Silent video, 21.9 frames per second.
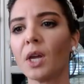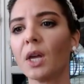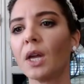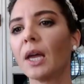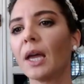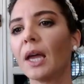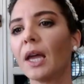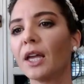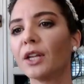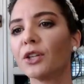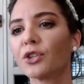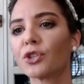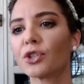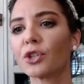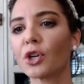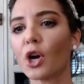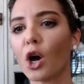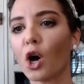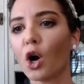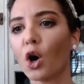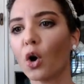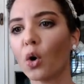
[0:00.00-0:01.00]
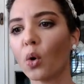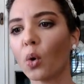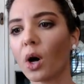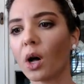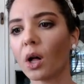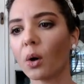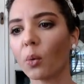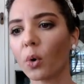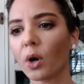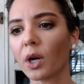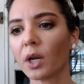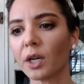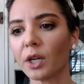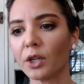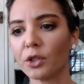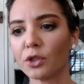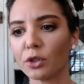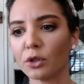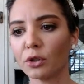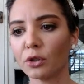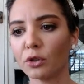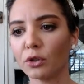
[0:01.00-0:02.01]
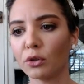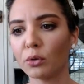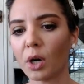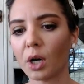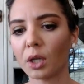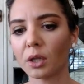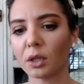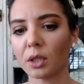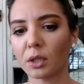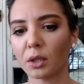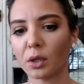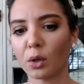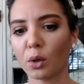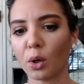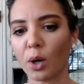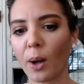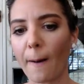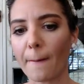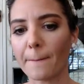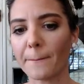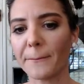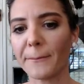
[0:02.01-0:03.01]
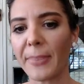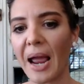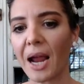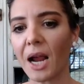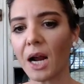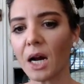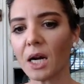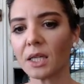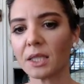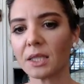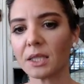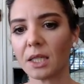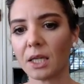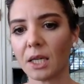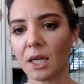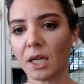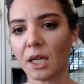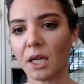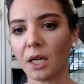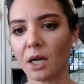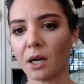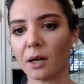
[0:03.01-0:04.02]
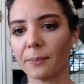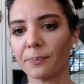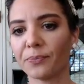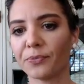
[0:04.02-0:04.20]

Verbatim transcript: and so we're gonna do a little comparison here.